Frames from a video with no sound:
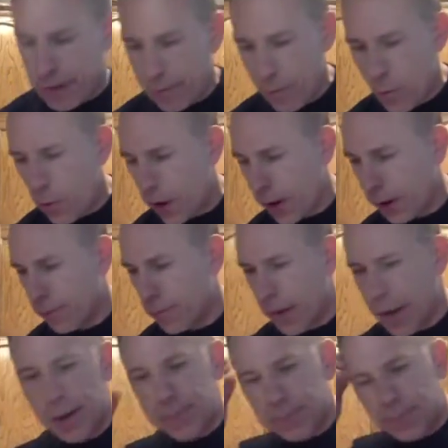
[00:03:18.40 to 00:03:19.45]
morning,
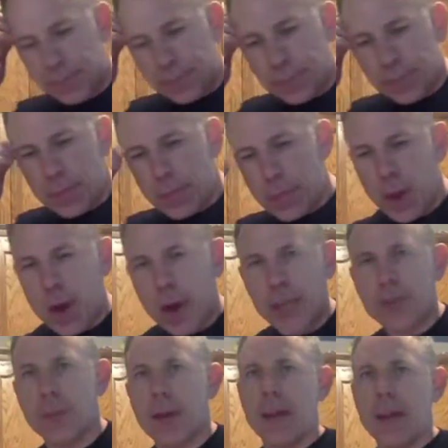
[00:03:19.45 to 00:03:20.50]
right? Right,
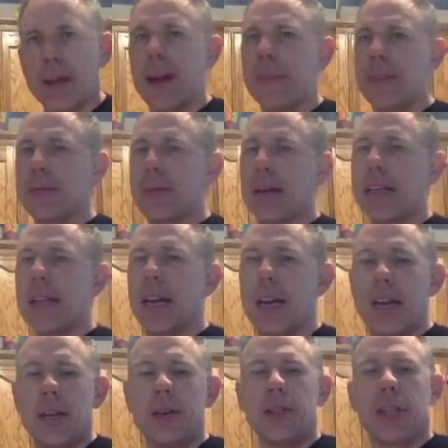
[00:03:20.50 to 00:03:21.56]
so my coffee's about done. I
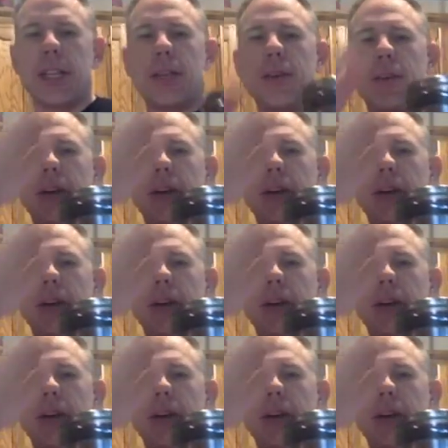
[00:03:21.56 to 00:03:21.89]
usually do it in a